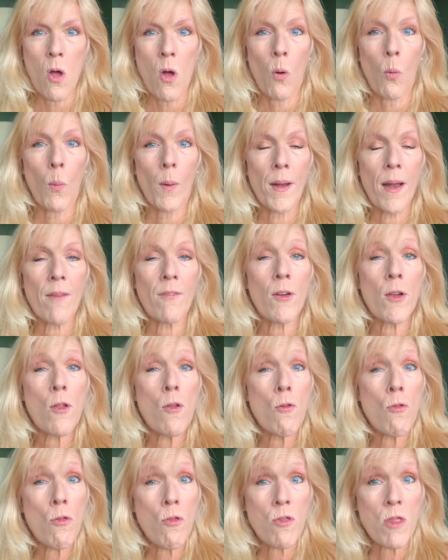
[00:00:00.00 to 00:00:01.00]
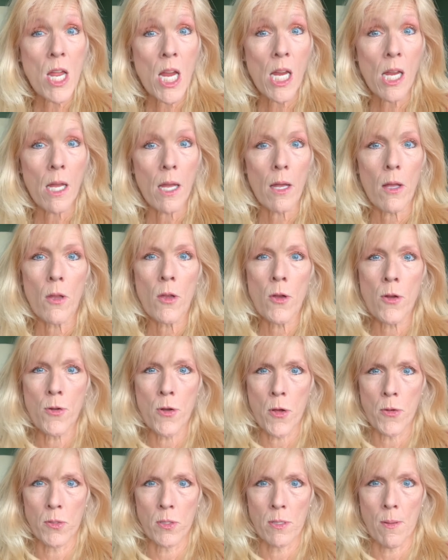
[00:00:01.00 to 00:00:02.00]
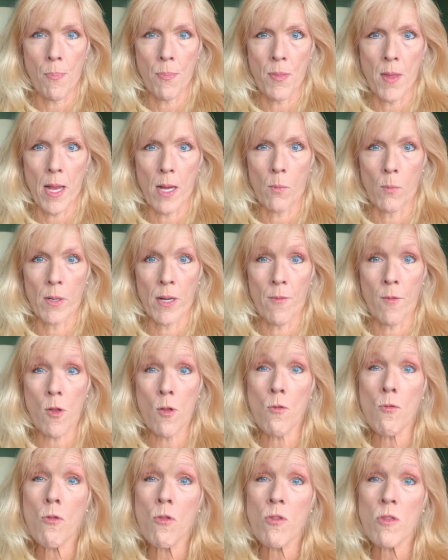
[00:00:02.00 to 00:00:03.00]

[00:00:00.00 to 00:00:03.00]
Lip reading: Whenever you think you know something, whenever you